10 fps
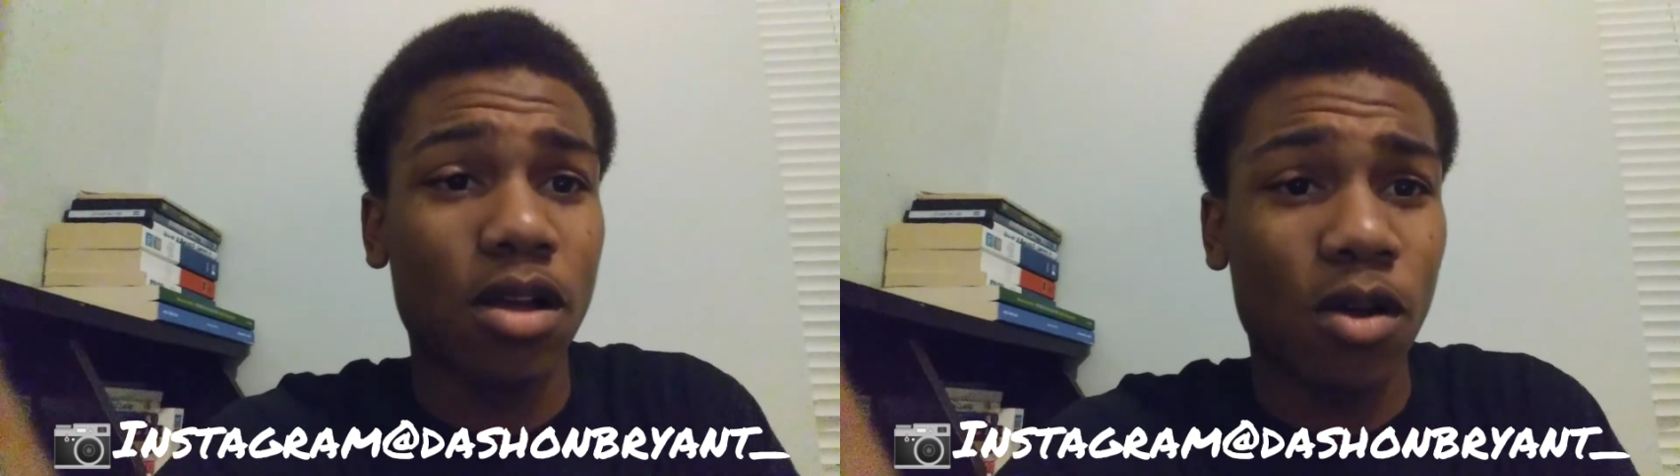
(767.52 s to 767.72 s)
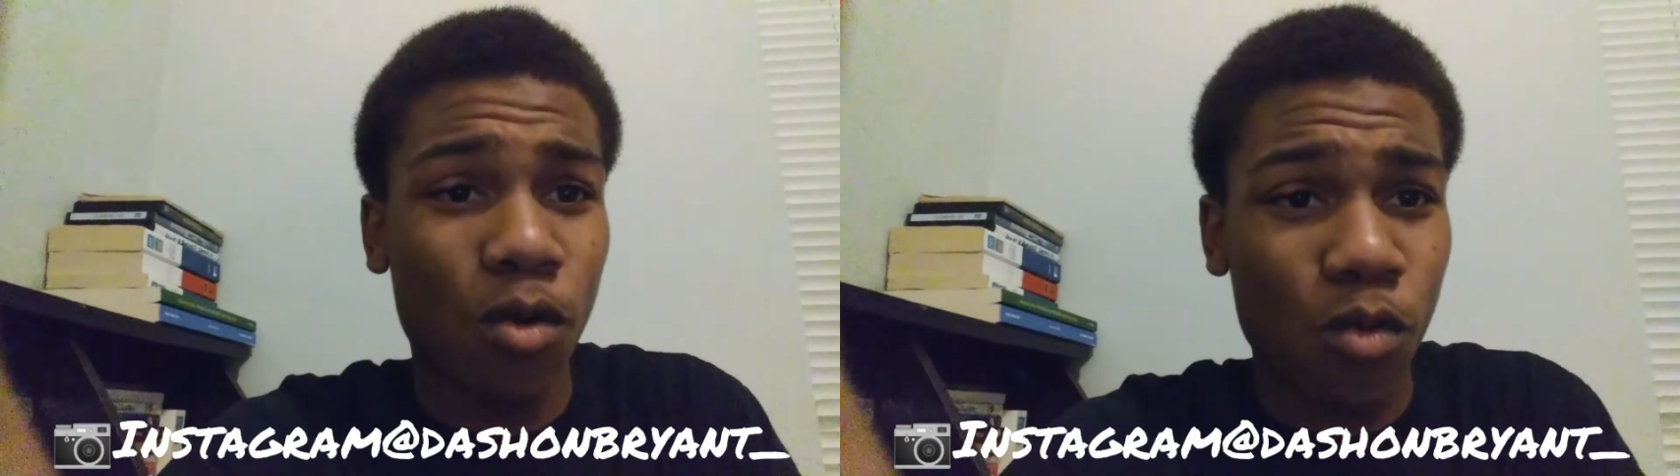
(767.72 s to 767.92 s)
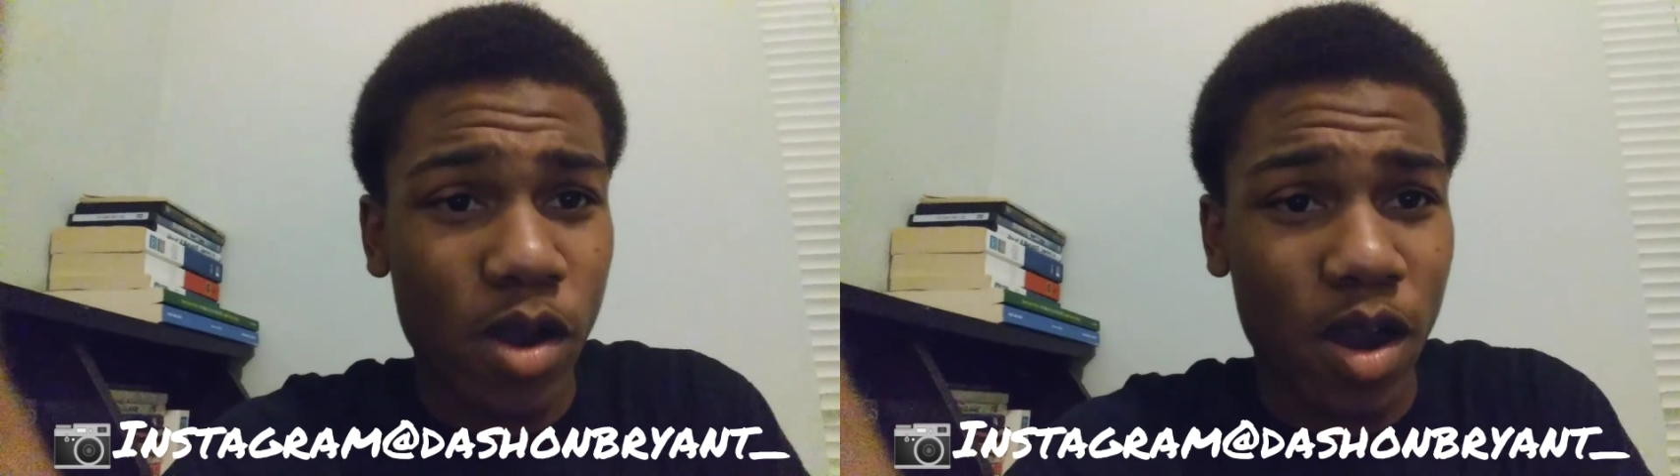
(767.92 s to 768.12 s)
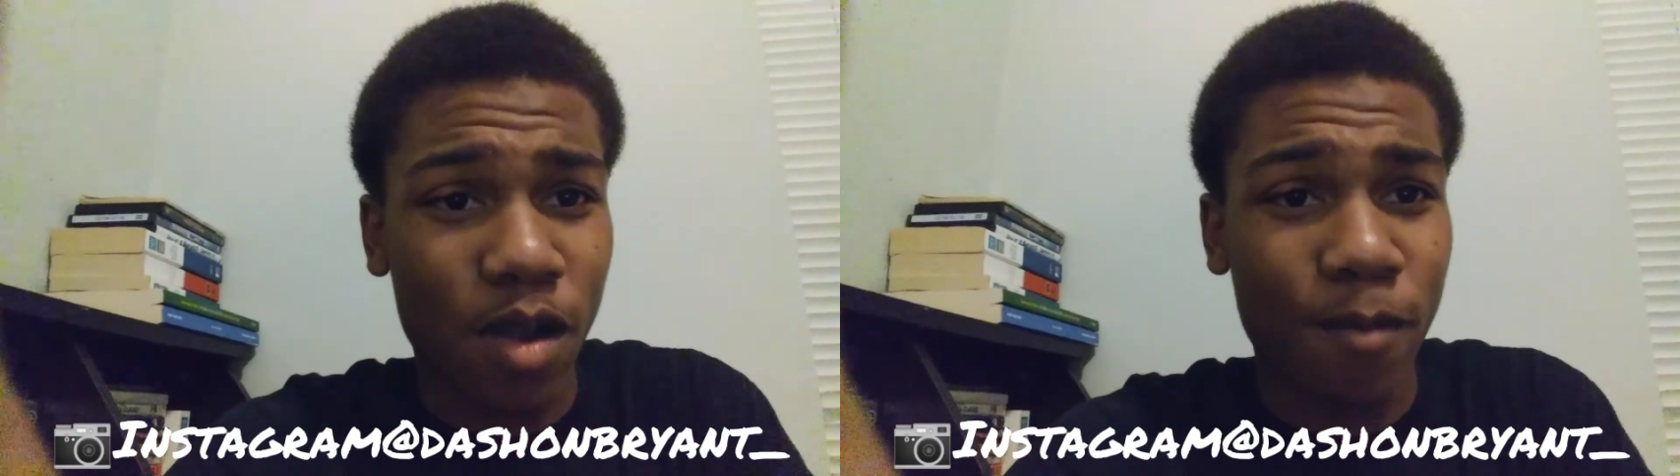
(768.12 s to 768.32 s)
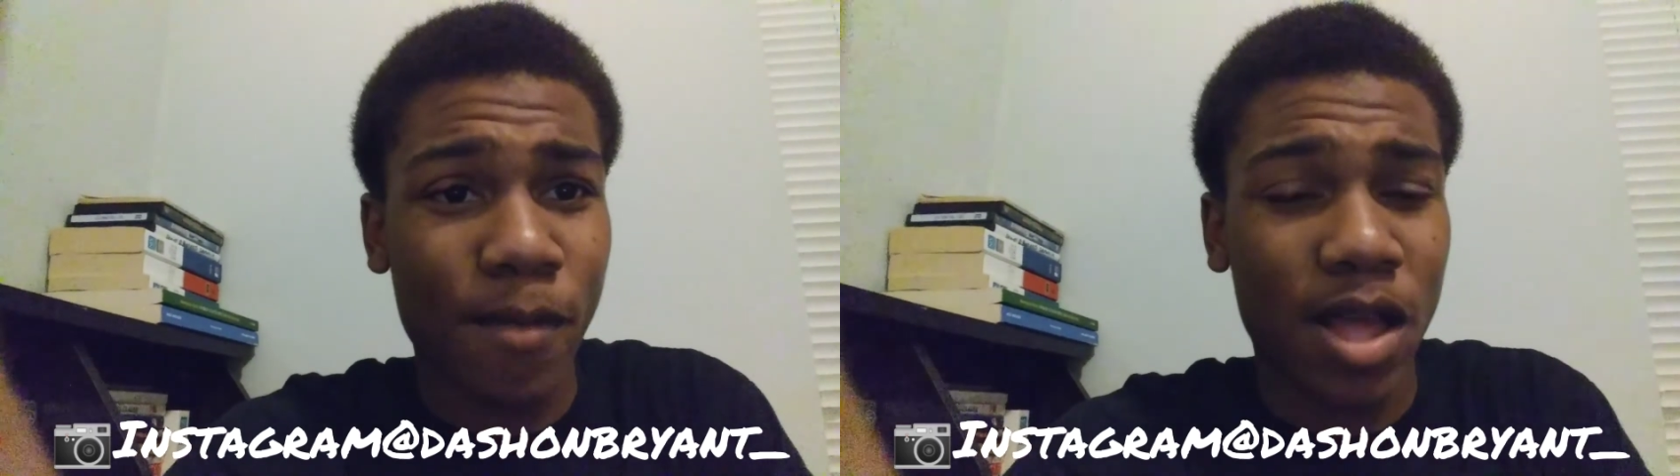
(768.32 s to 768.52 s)
aware
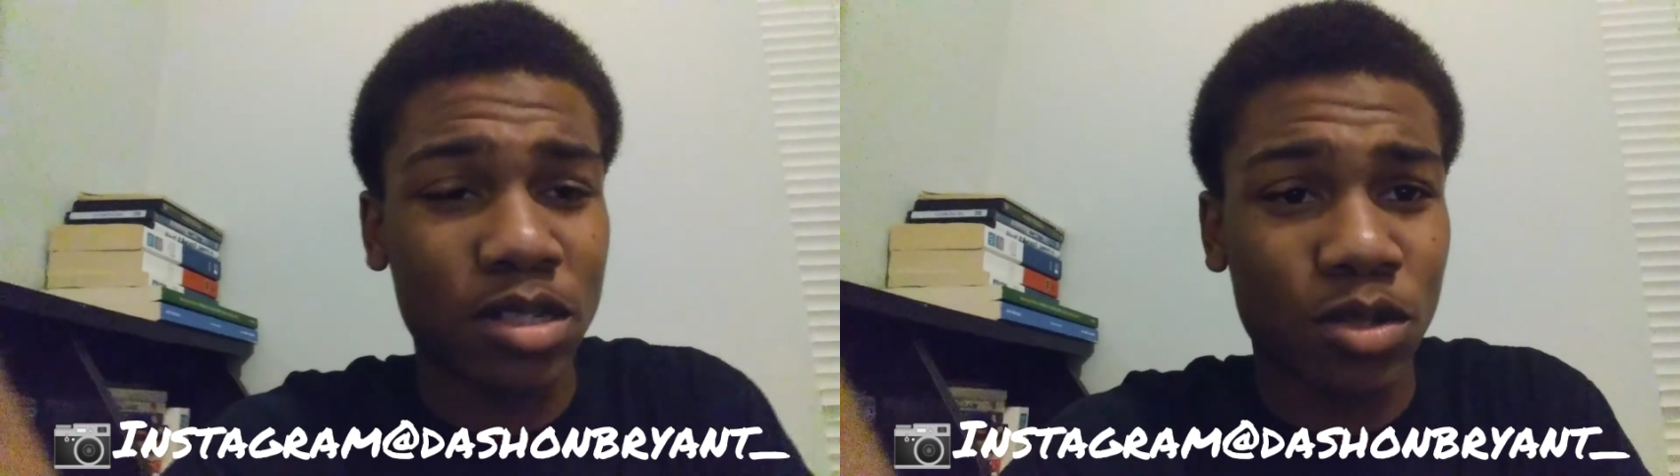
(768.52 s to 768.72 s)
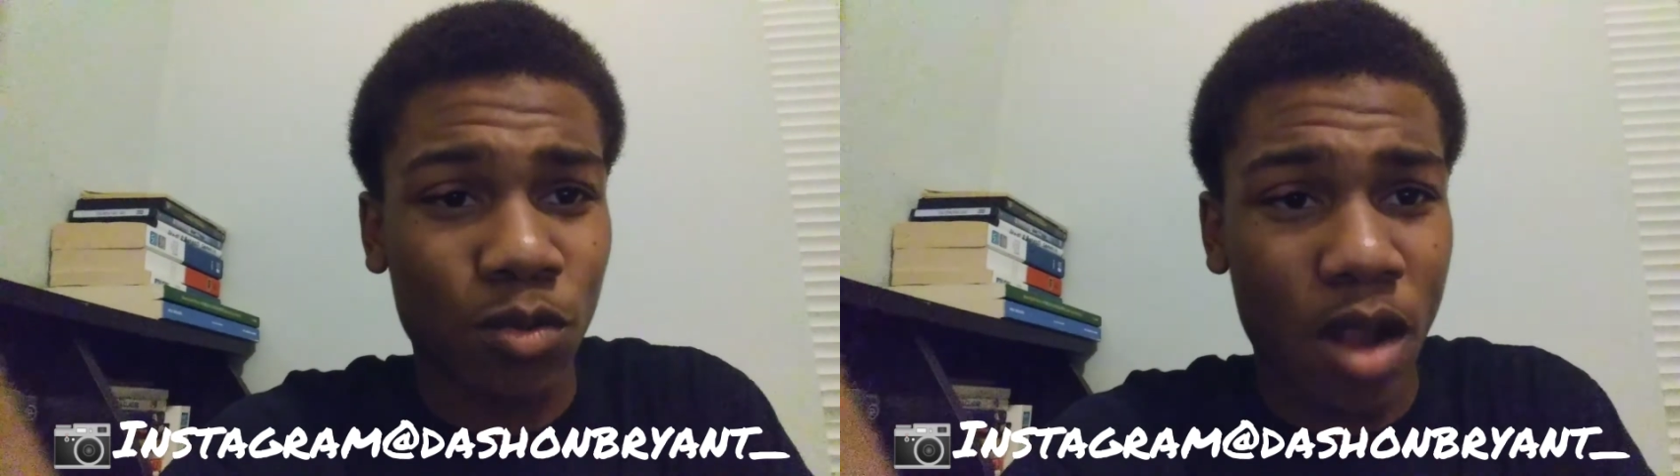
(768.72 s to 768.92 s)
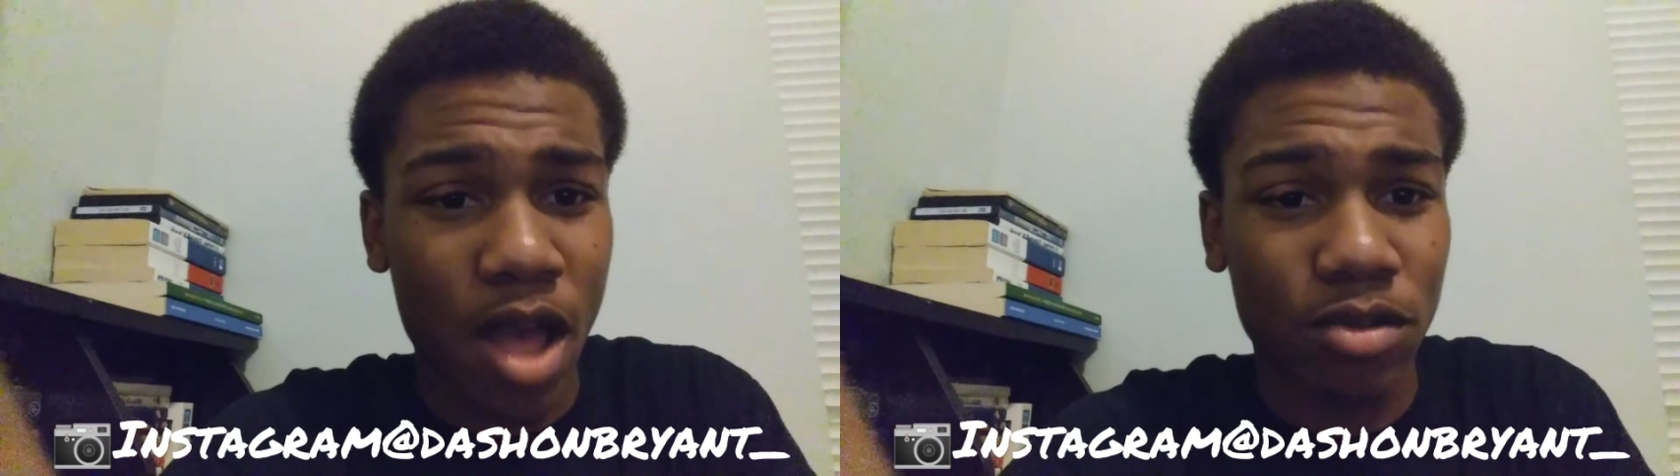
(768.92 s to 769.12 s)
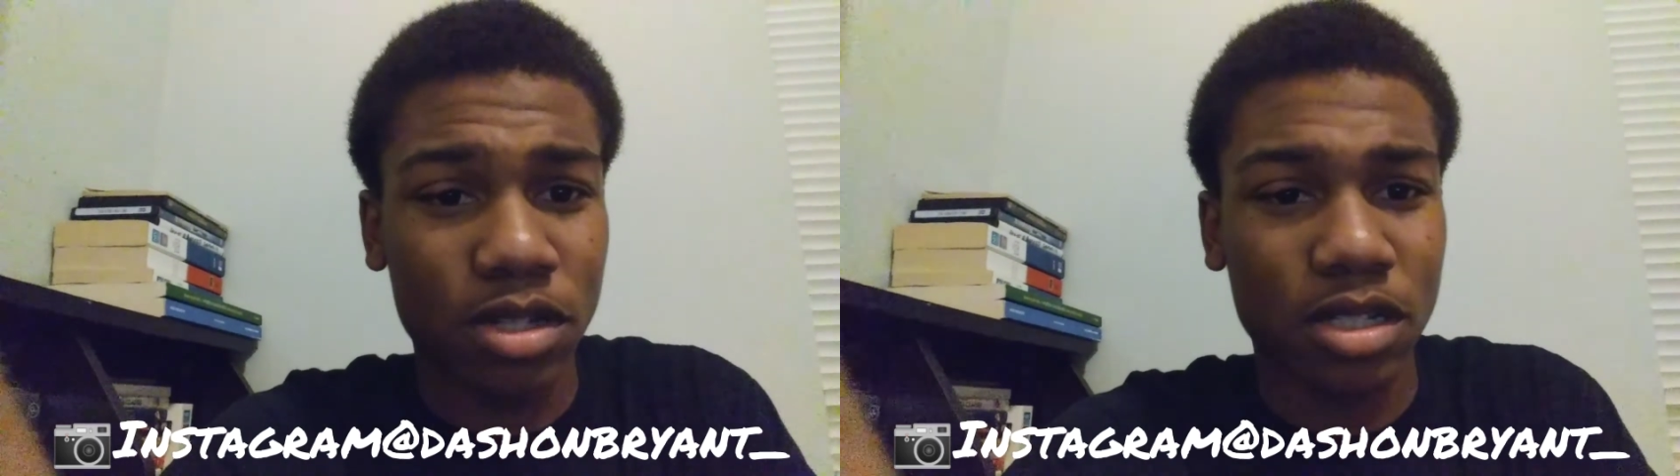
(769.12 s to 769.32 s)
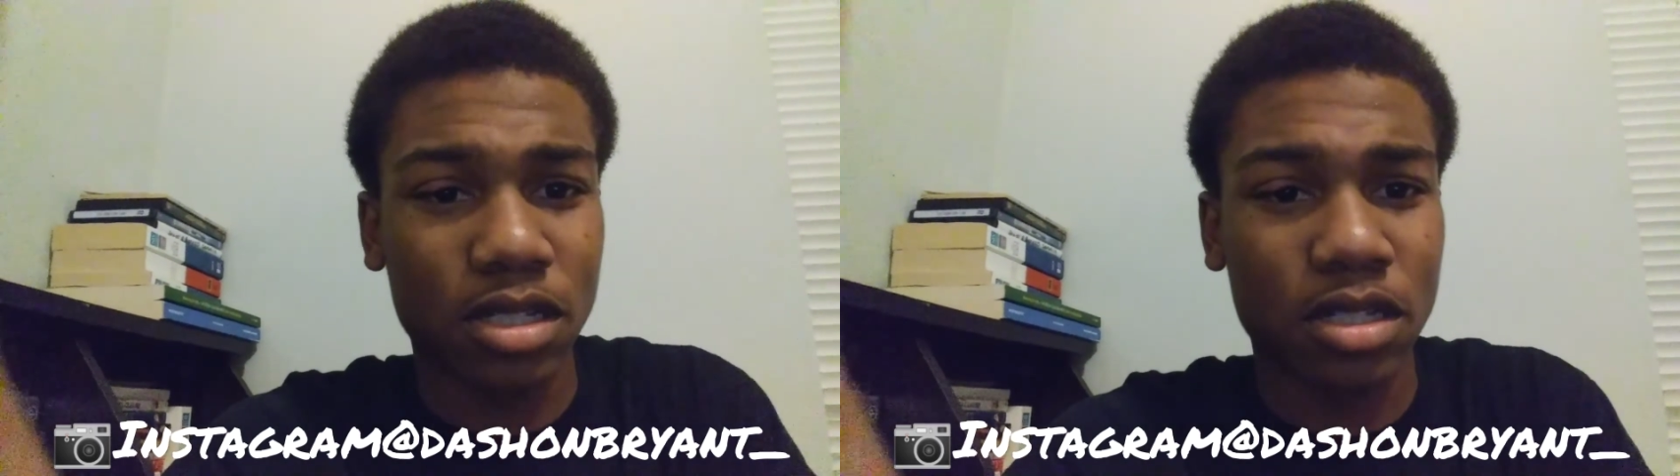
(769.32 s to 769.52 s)
of my
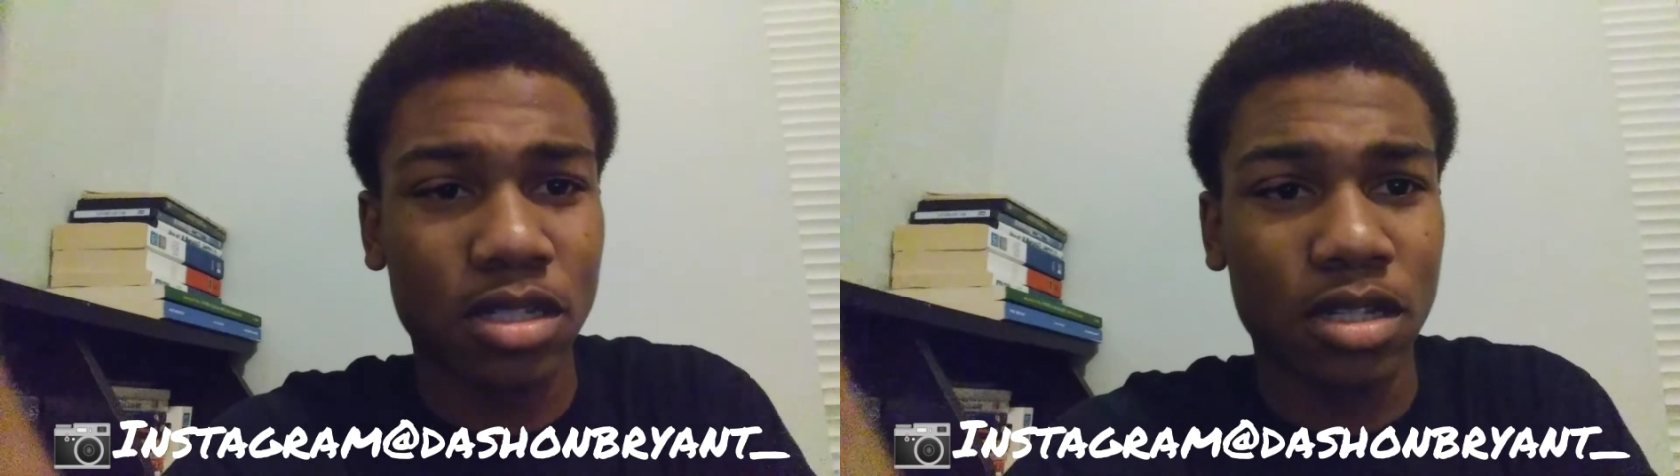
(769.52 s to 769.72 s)
surroundings,